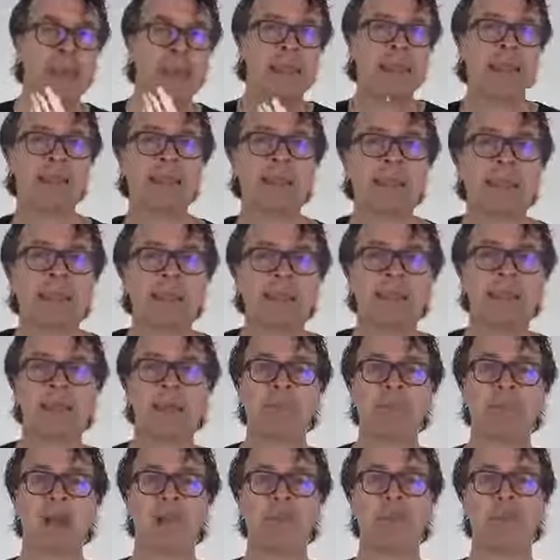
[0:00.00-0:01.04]
That's Ted's
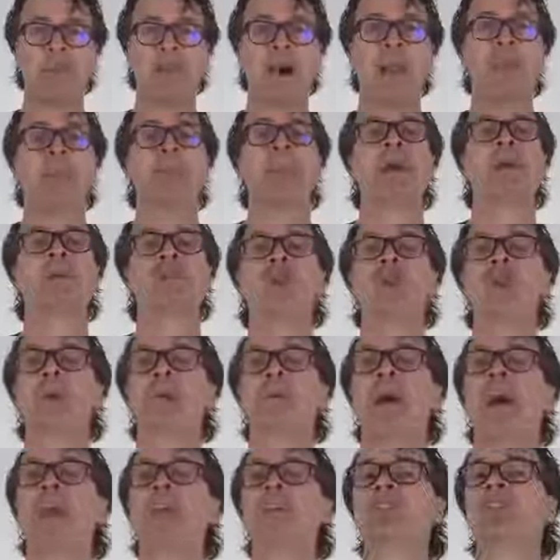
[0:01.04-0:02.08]
tip number 1. Make sure the
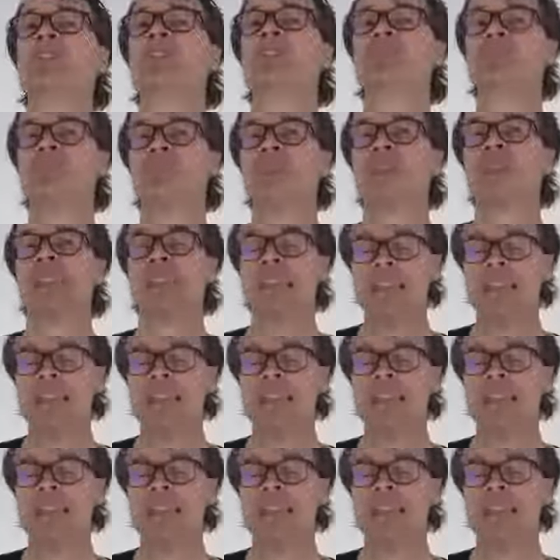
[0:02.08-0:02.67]
patient's foot